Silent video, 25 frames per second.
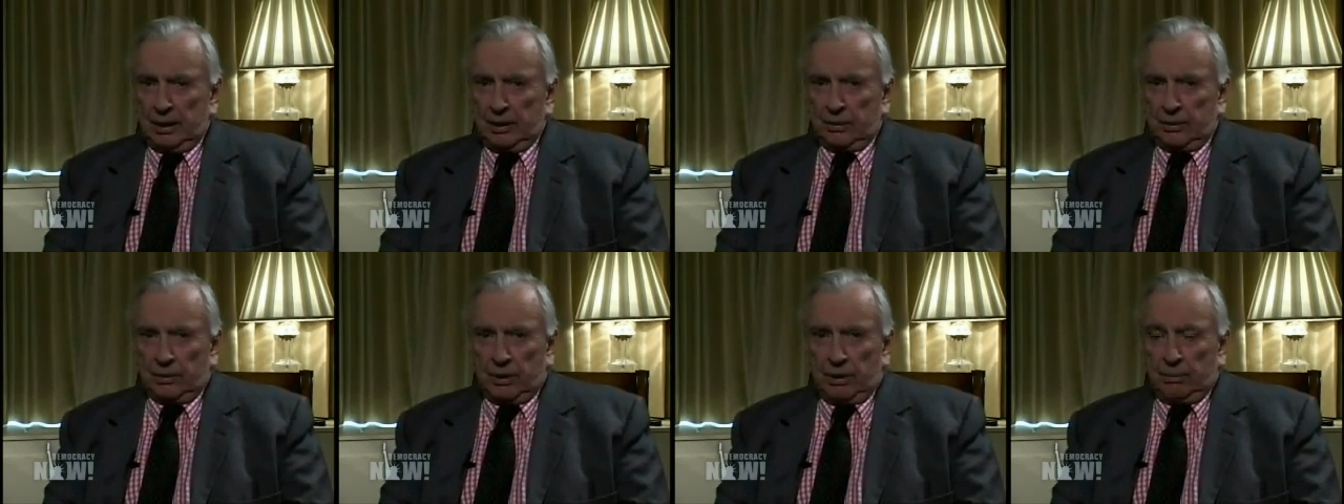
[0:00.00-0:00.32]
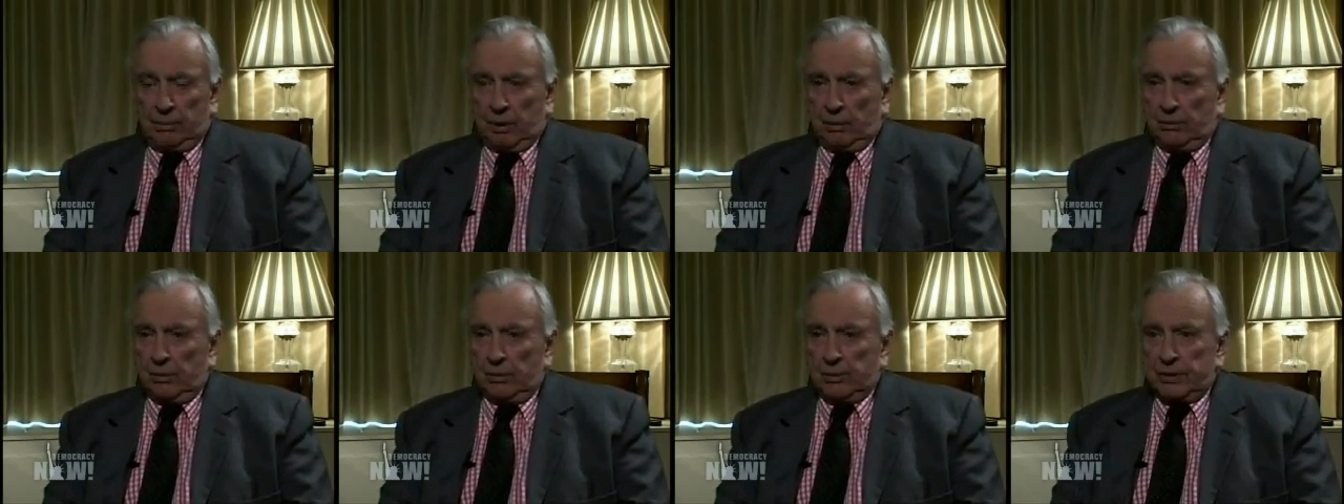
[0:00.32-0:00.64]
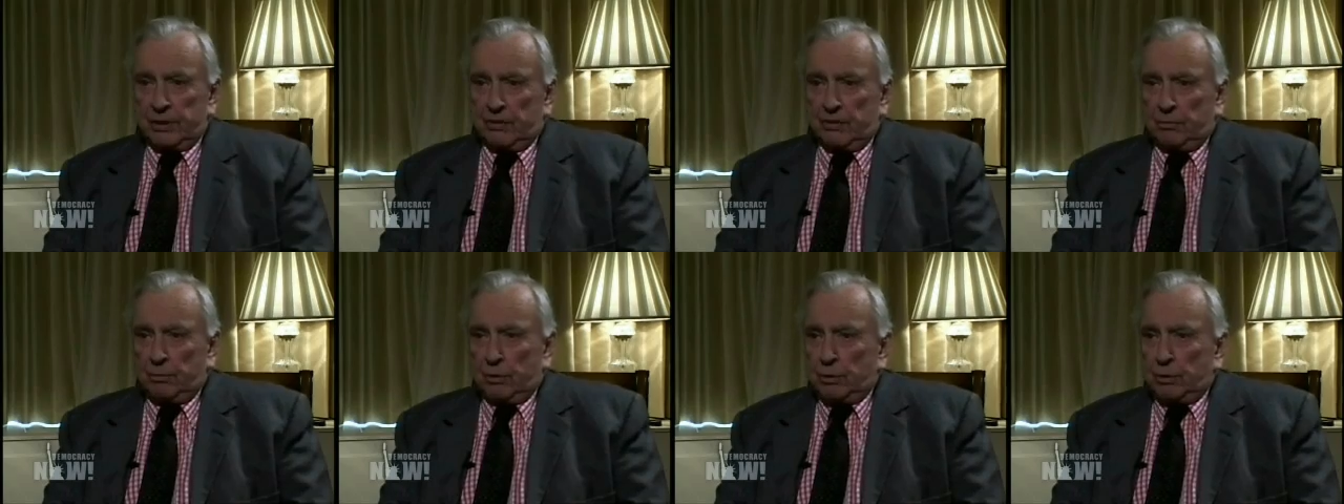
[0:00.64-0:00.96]
3
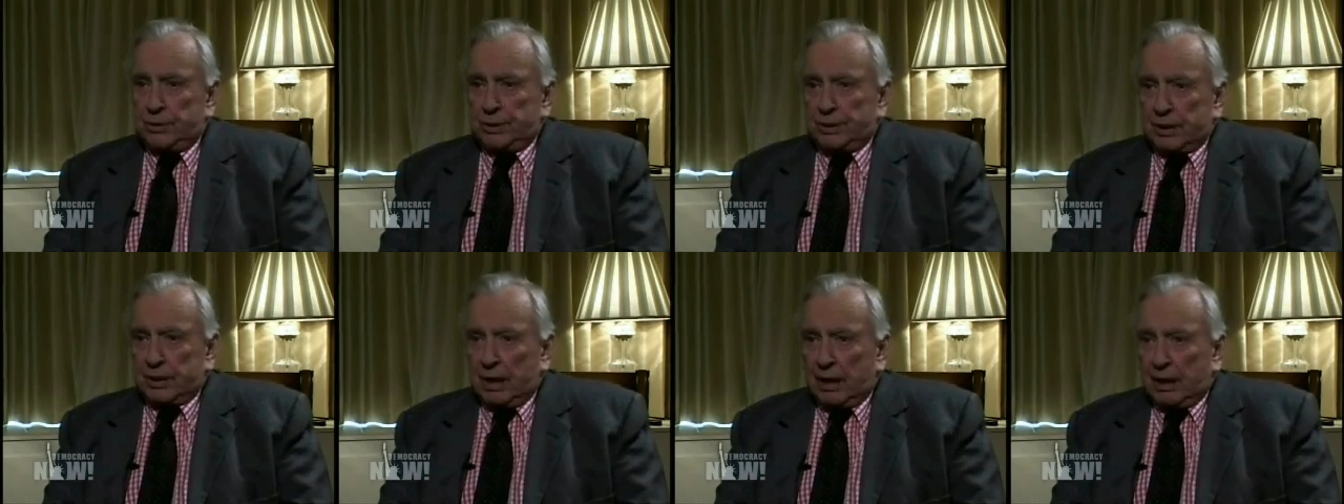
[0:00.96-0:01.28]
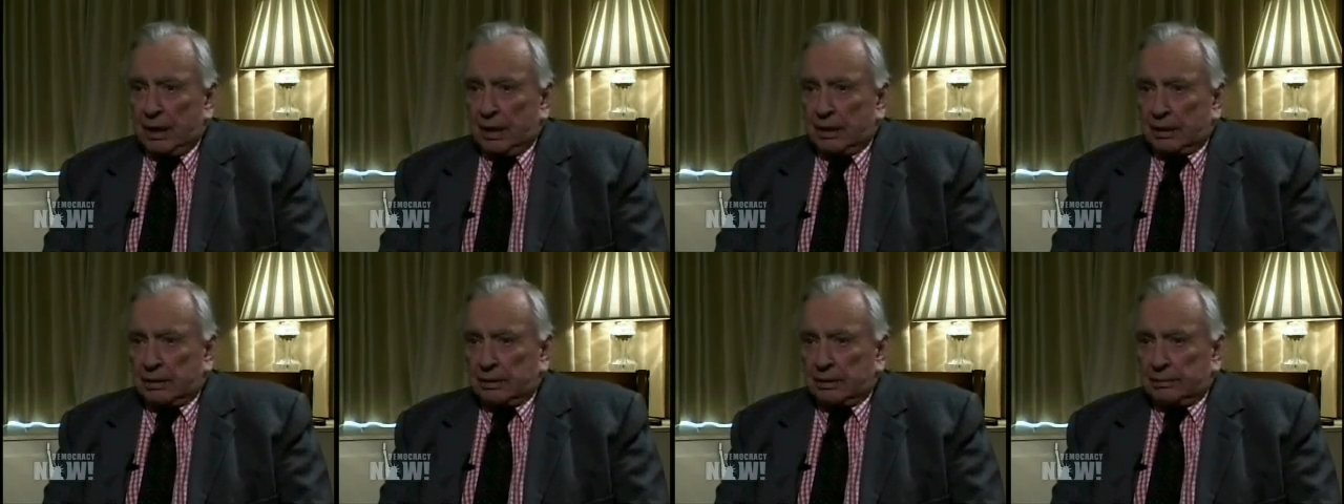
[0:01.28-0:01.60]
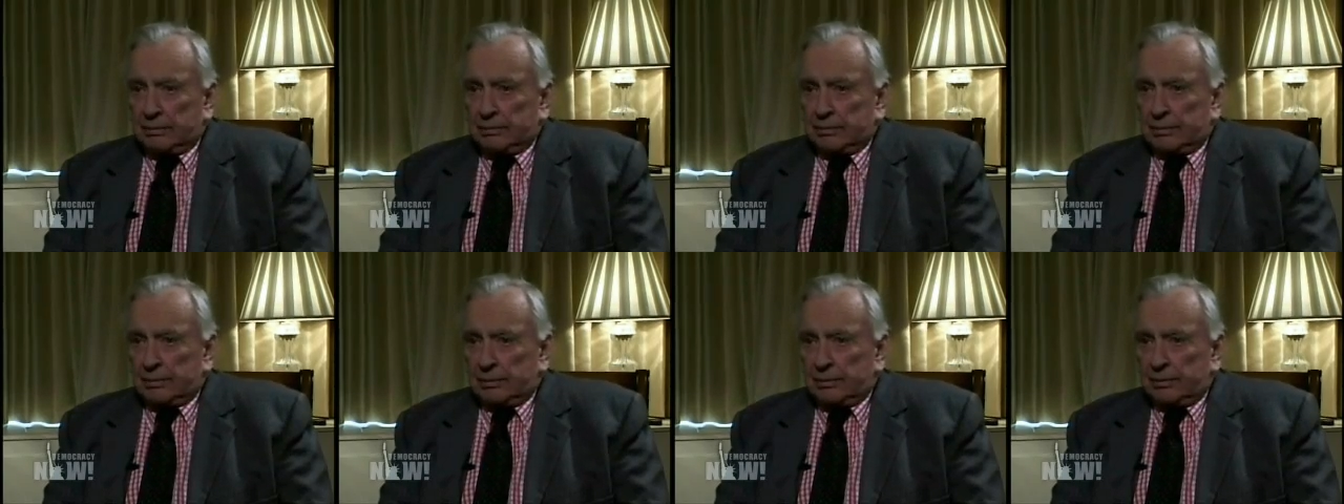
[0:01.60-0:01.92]
members of
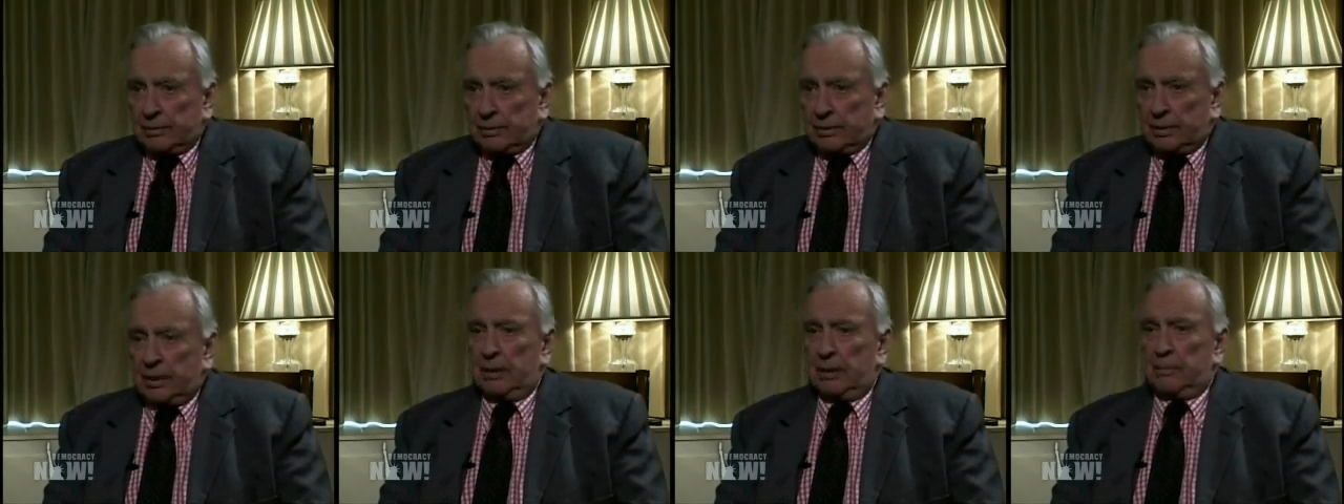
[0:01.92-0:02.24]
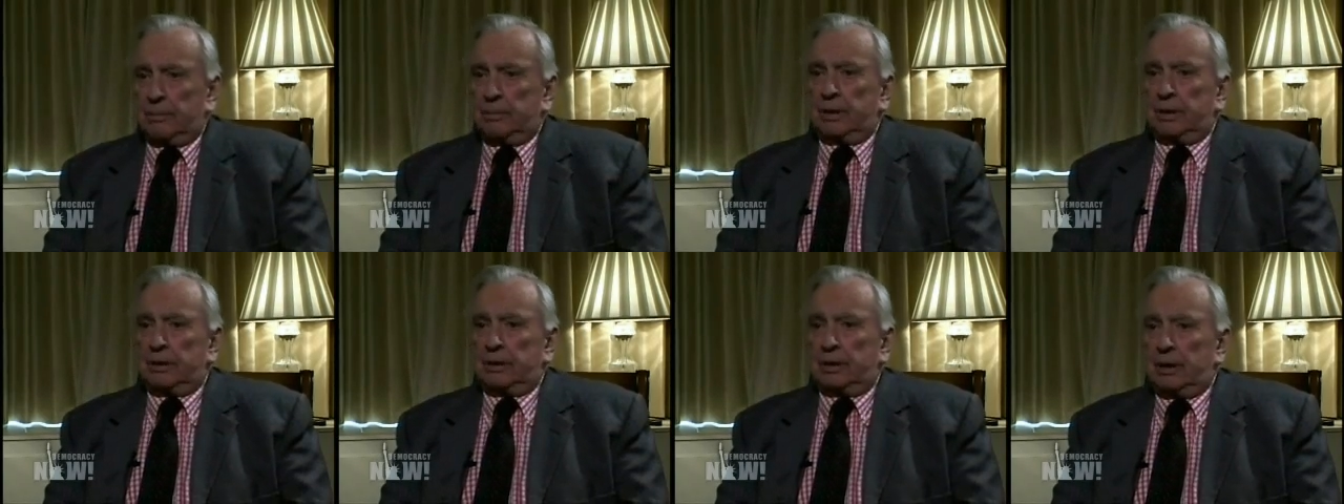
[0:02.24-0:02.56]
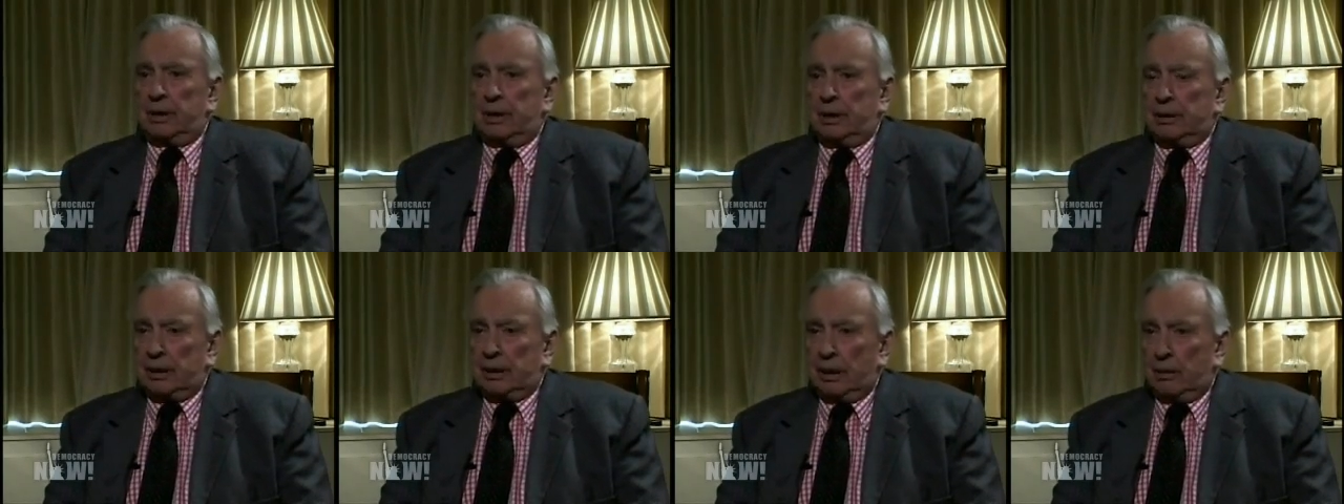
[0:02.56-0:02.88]
Mossad claimed that
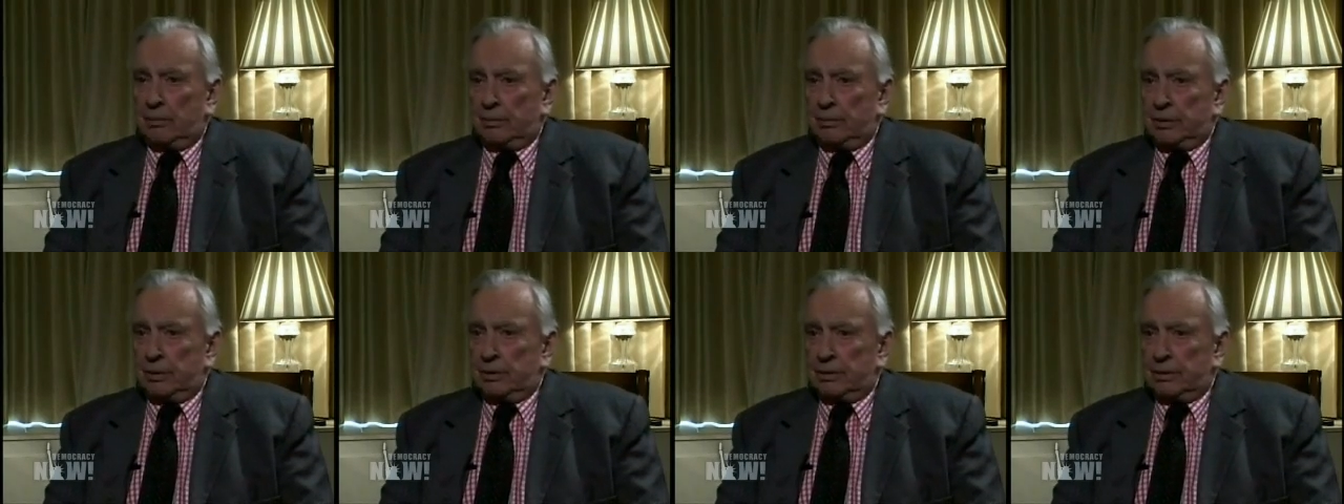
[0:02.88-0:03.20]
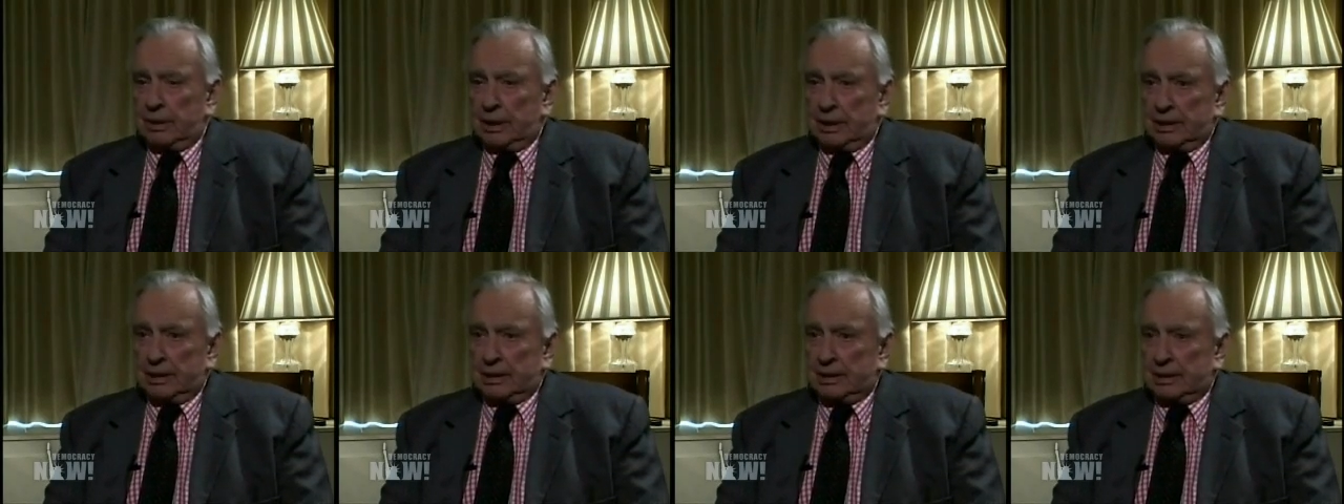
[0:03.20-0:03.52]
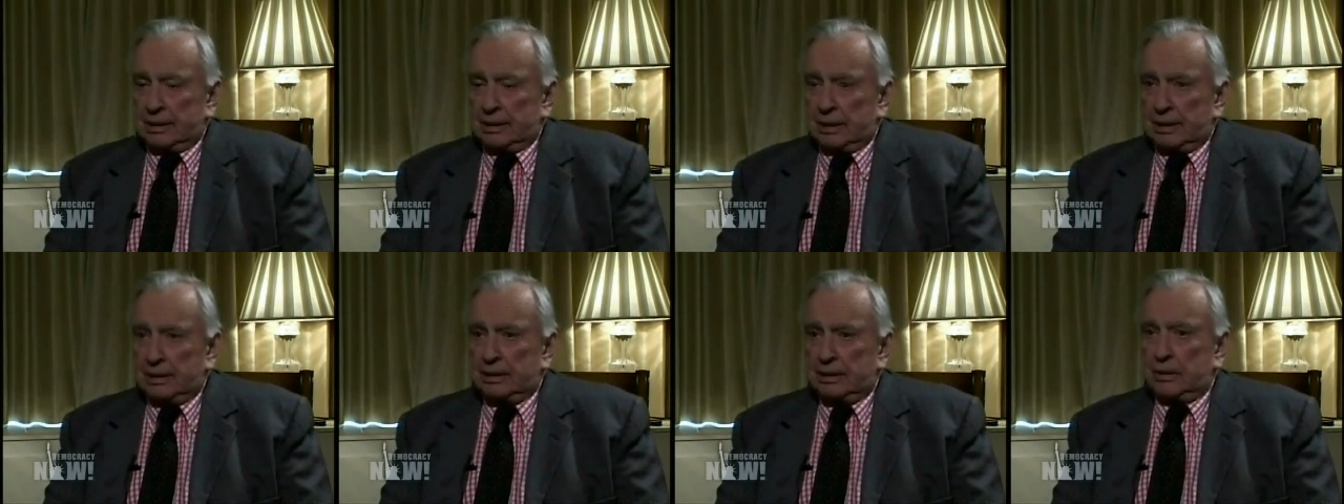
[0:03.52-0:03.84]
they had come to the United
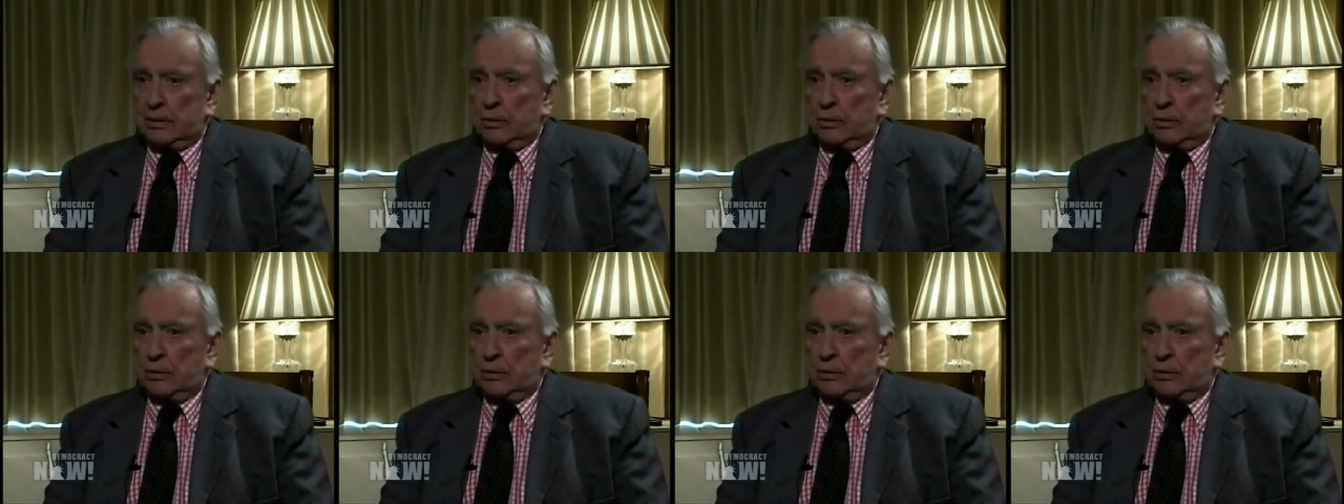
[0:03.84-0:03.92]
States